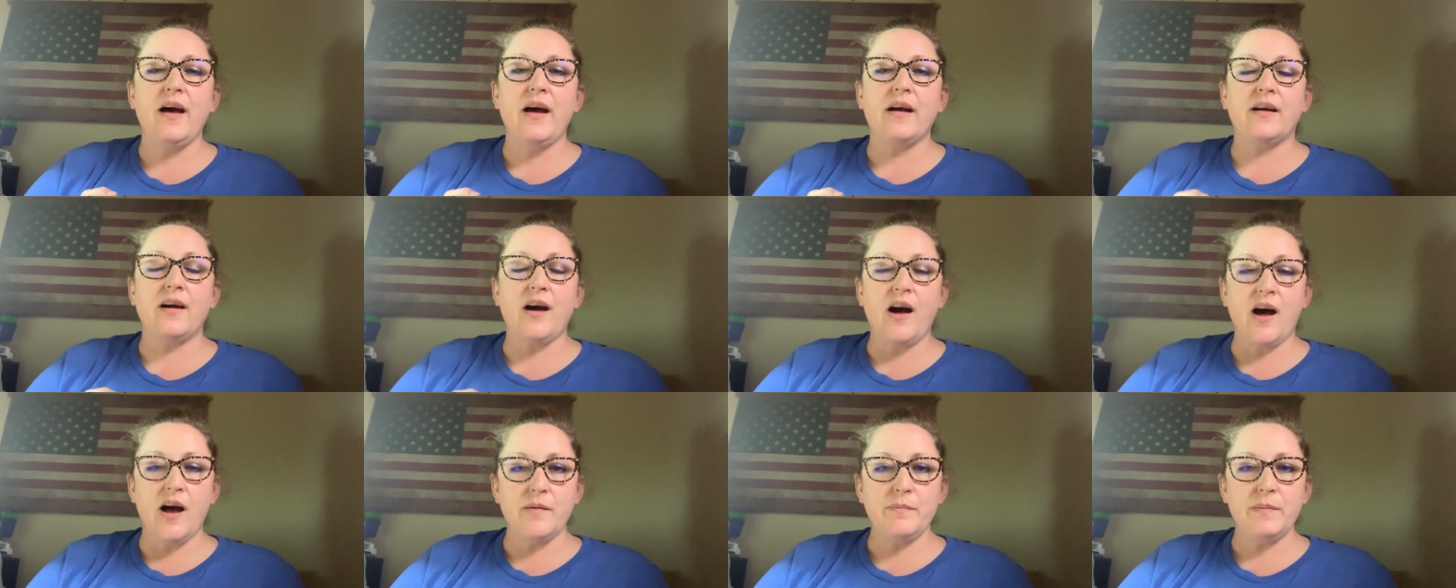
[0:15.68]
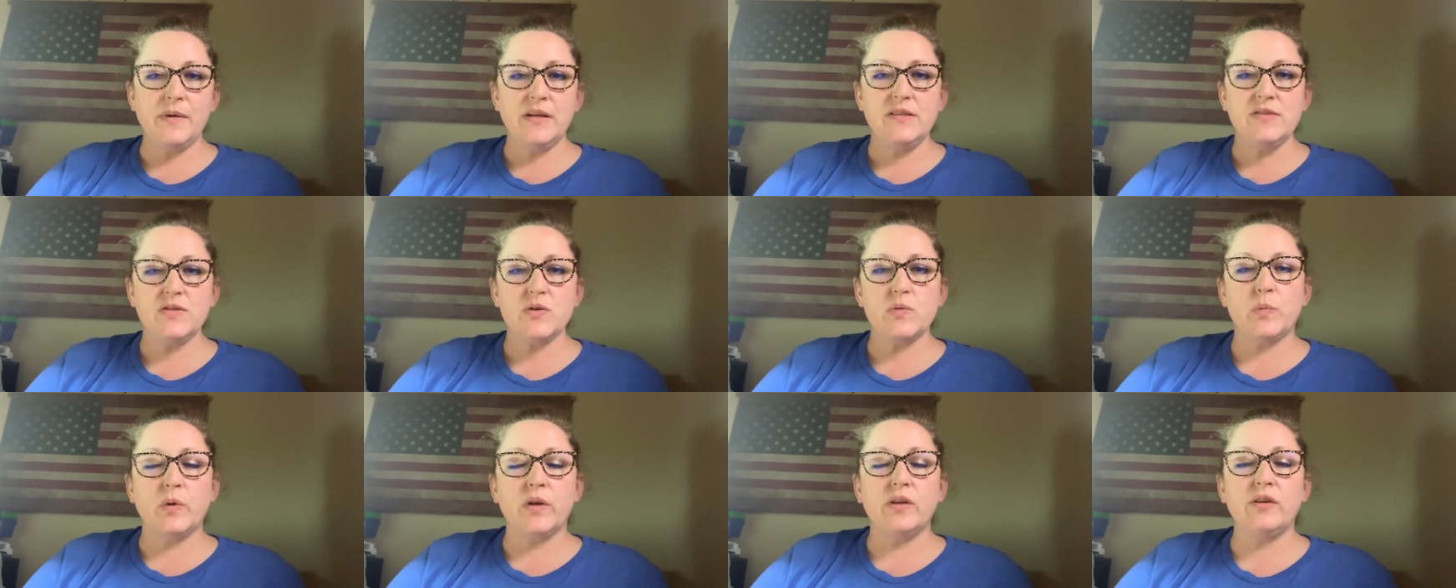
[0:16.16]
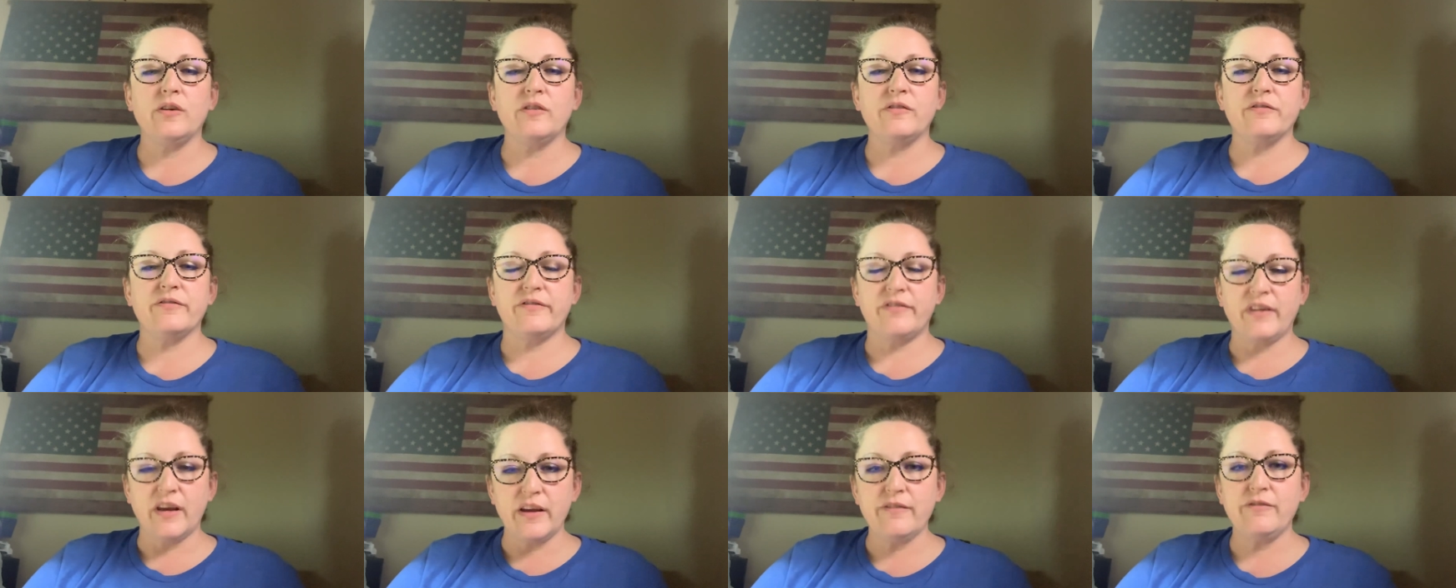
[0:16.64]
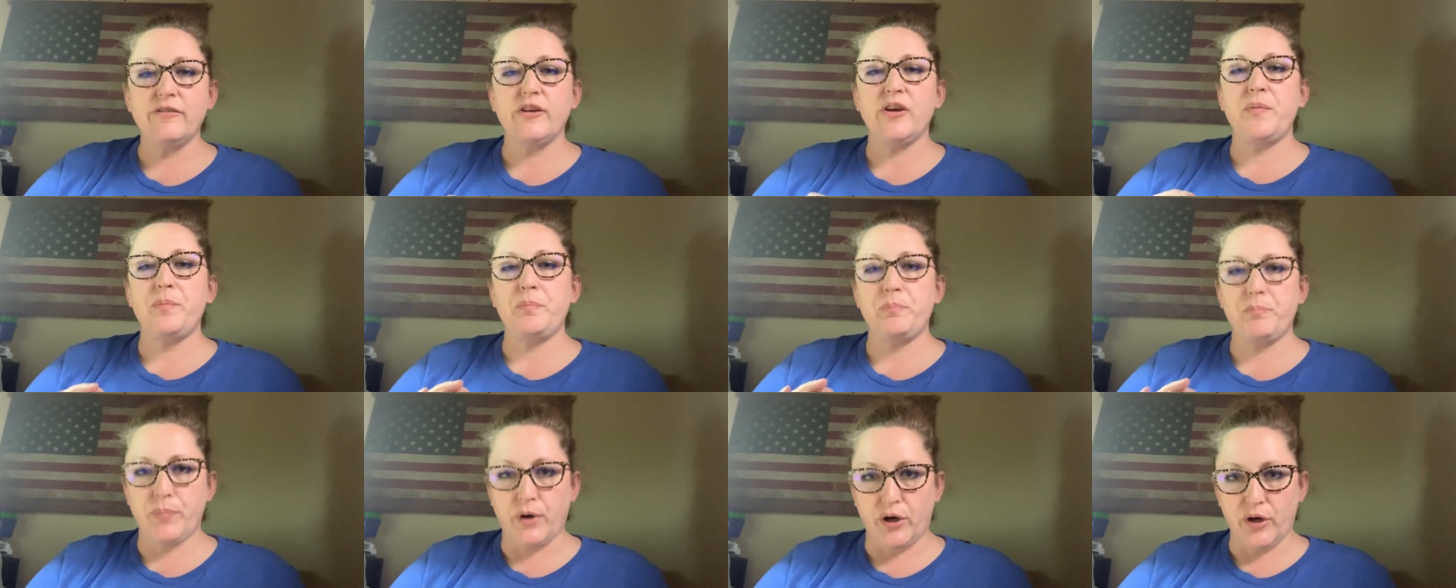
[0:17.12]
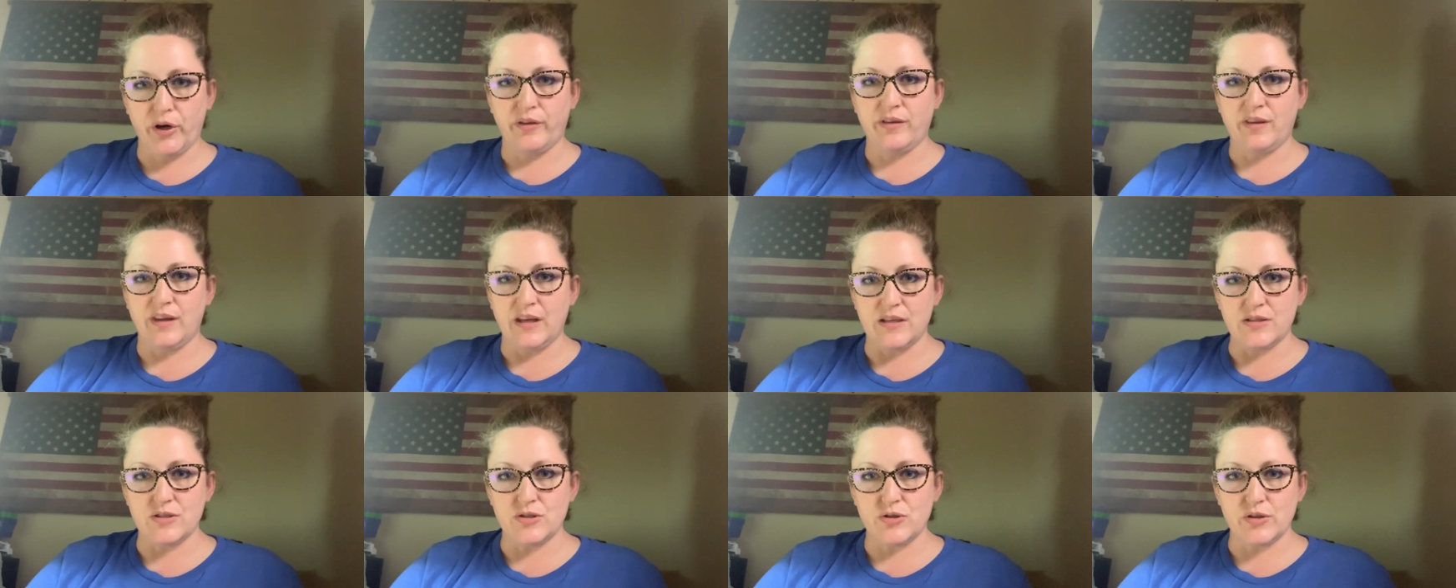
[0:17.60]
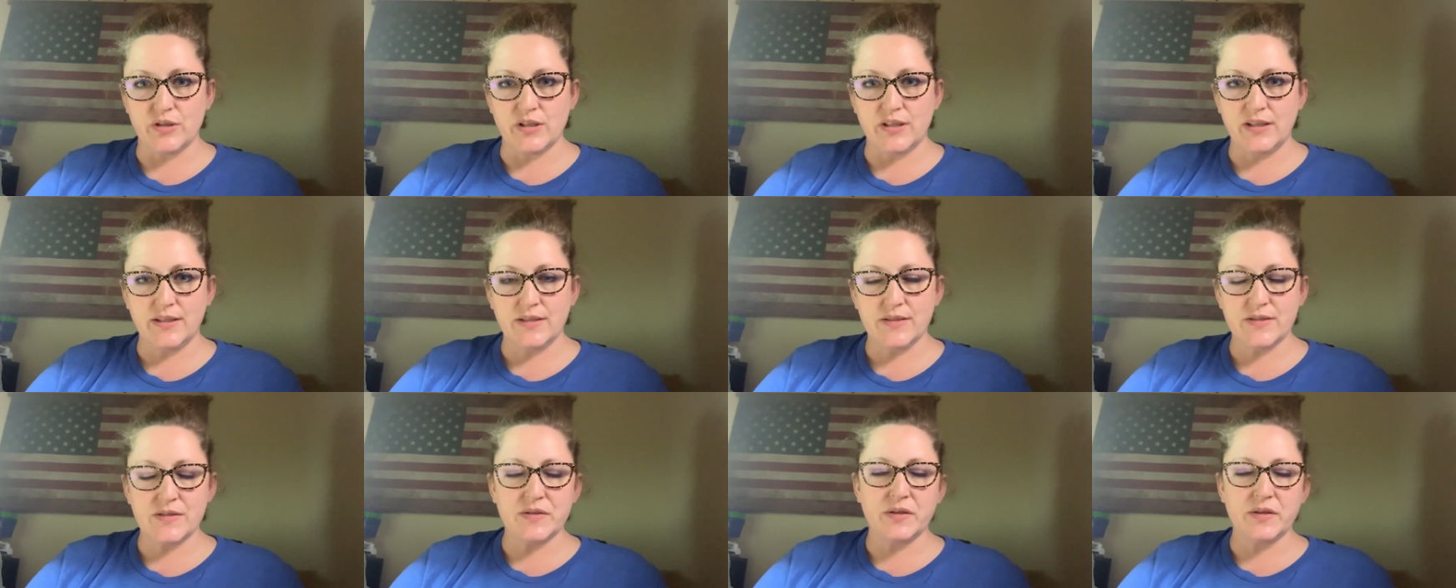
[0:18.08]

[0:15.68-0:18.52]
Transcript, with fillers: comment with your favorite birthday treat.